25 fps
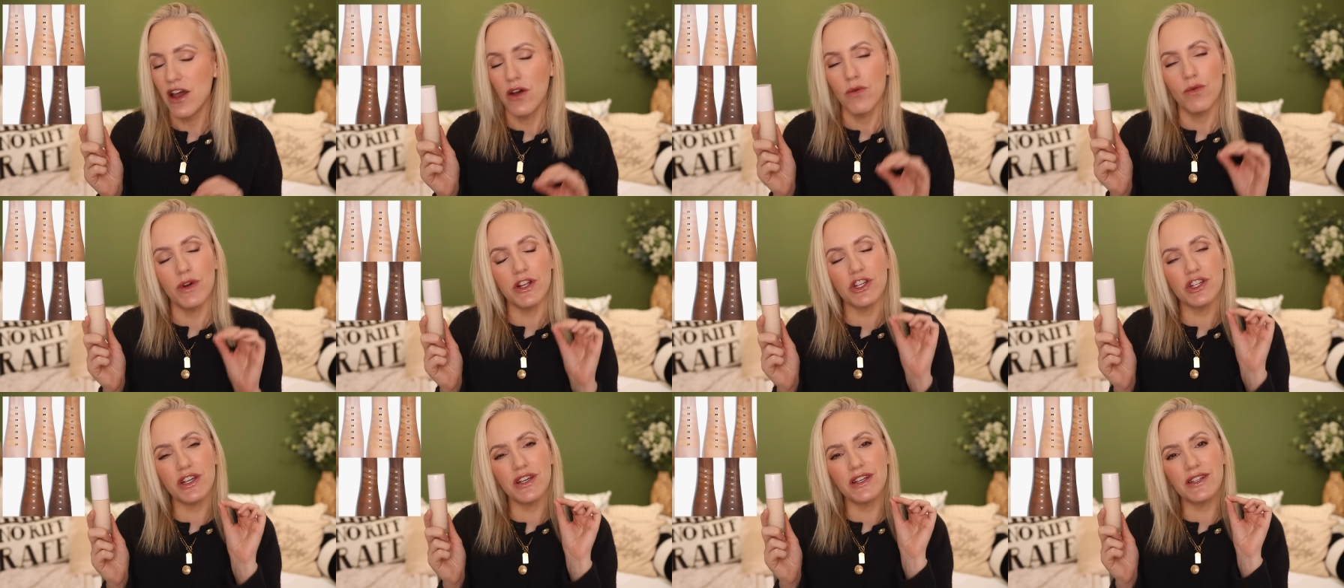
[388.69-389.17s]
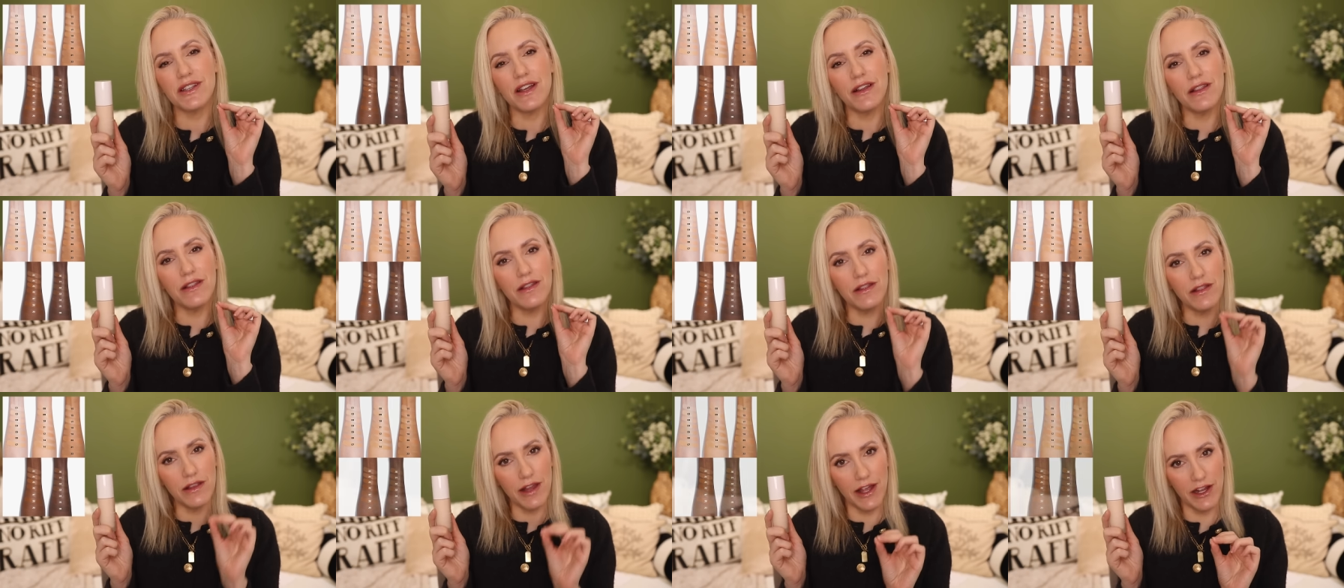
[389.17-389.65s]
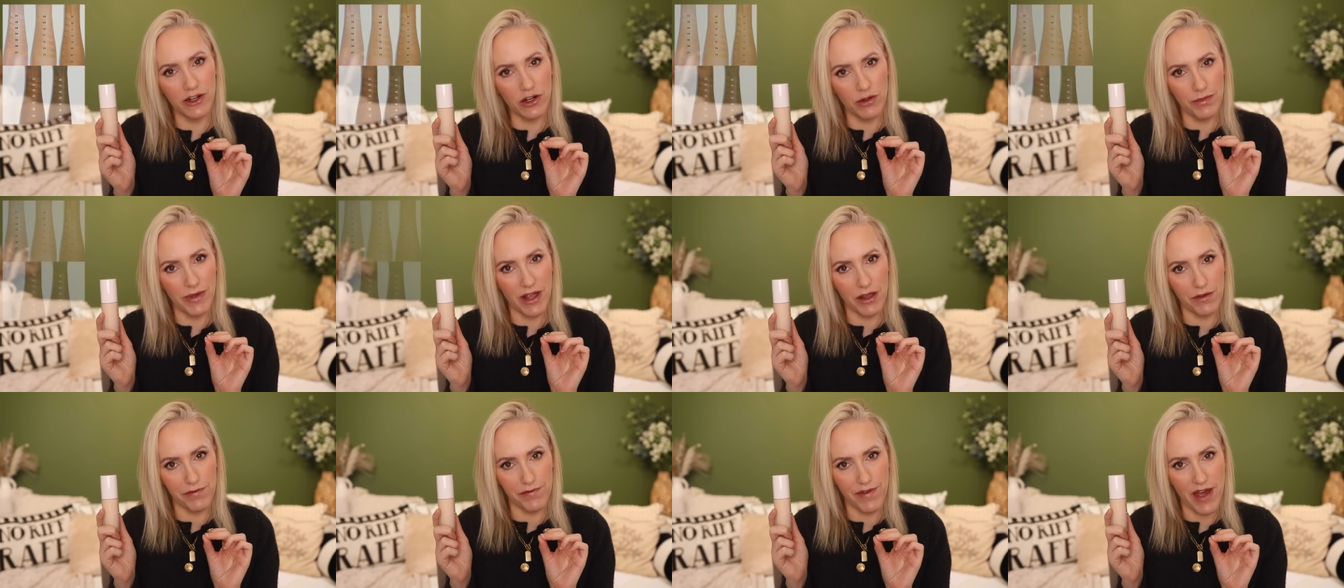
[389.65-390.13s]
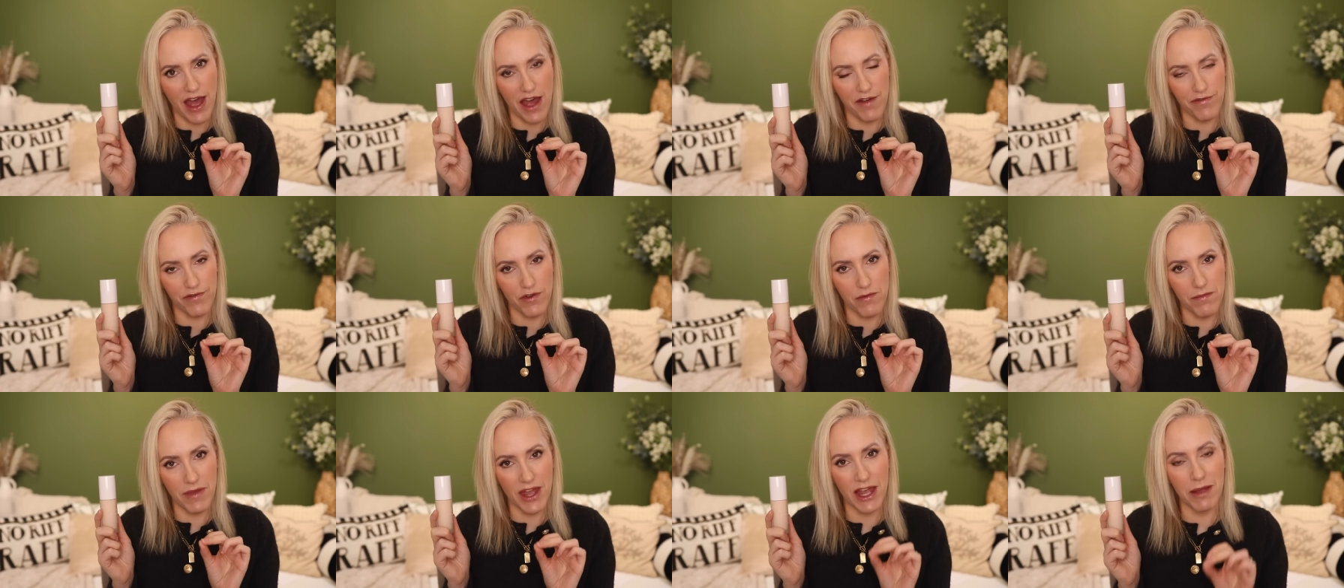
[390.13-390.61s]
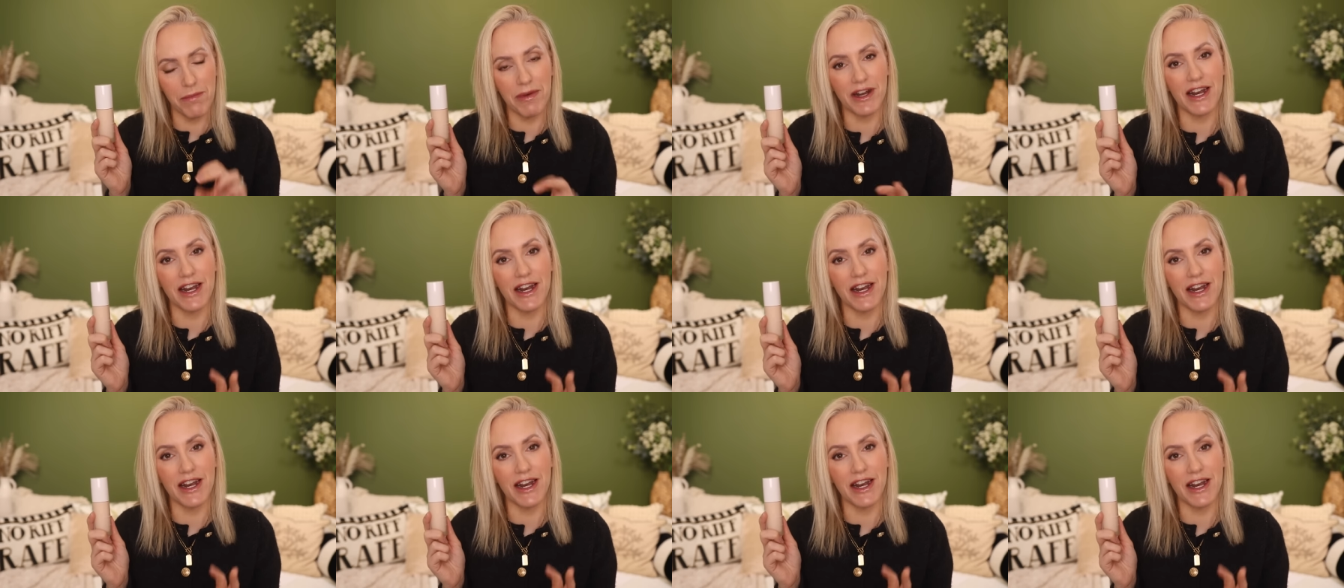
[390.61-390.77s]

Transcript: which is a little bit fair for me,